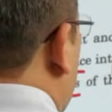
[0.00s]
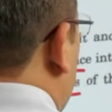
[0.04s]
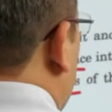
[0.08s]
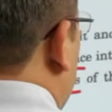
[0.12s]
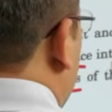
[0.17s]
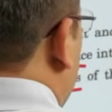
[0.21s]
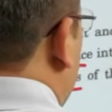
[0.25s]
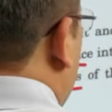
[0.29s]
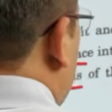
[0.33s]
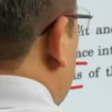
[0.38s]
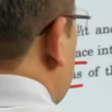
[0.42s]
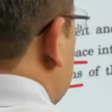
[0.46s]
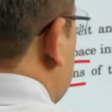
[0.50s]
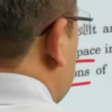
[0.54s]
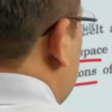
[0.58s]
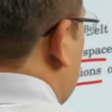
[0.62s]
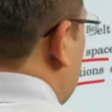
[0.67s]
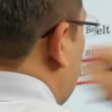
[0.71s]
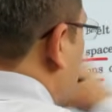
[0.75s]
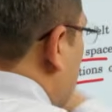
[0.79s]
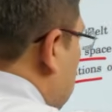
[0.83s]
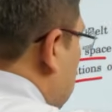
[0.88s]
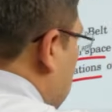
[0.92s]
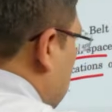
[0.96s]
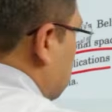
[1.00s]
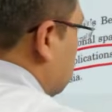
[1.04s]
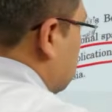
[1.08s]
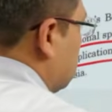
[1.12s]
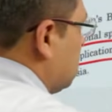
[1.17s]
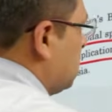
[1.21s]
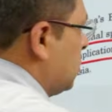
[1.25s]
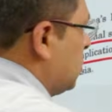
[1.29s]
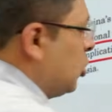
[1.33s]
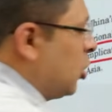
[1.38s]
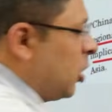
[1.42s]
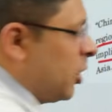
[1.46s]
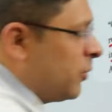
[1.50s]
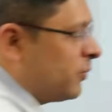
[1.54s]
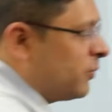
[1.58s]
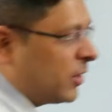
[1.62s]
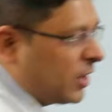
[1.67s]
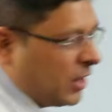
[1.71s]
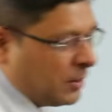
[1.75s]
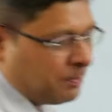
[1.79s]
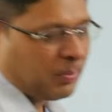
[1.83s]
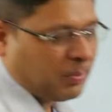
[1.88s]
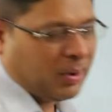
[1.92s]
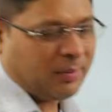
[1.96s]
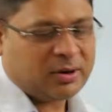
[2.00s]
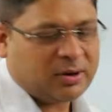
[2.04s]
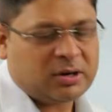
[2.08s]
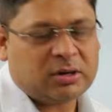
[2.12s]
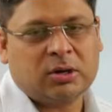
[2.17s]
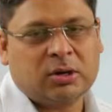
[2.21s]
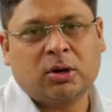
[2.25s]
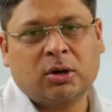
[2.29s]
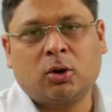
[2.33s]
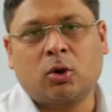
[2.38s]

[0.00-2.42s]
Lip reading: it becomes theater of great power.